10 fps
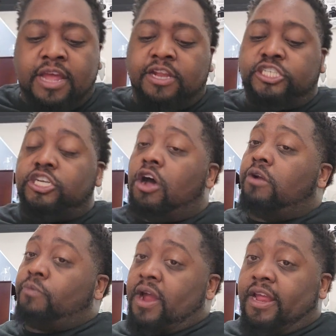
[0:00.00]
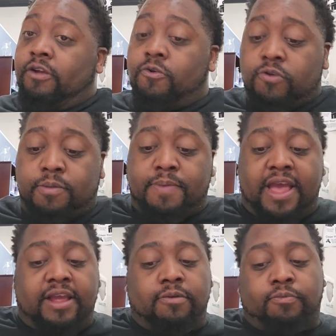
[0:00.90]
Nashawn Wright,
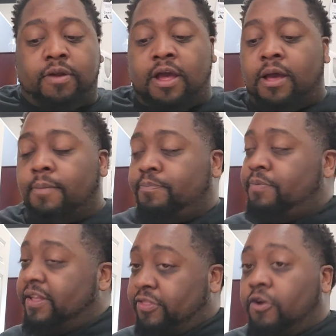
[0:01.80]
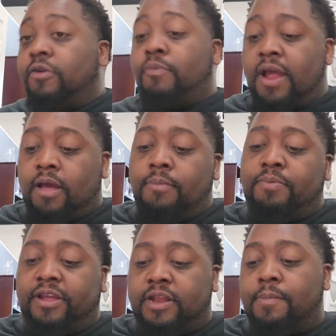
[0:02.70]
cornerback, picked third
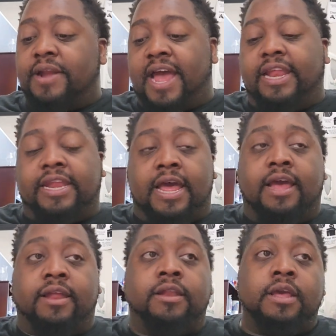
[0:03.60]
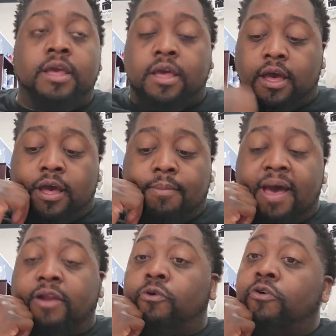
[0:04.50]
round, pick number 99,
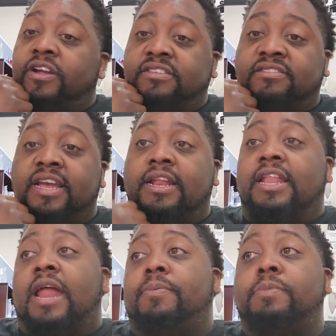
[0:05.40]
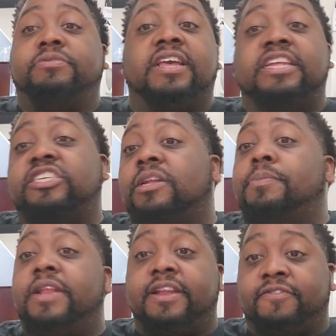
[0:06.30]
out of Oregon State. A lot of people said he should
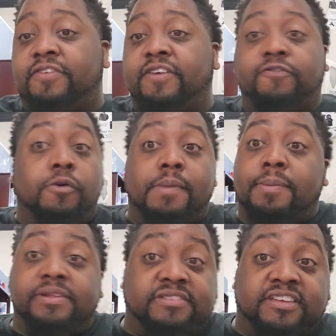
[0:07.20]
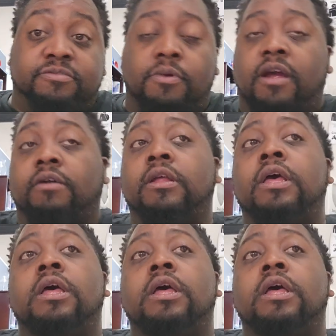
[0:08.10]
have been in the fifth or maybe the sixth round.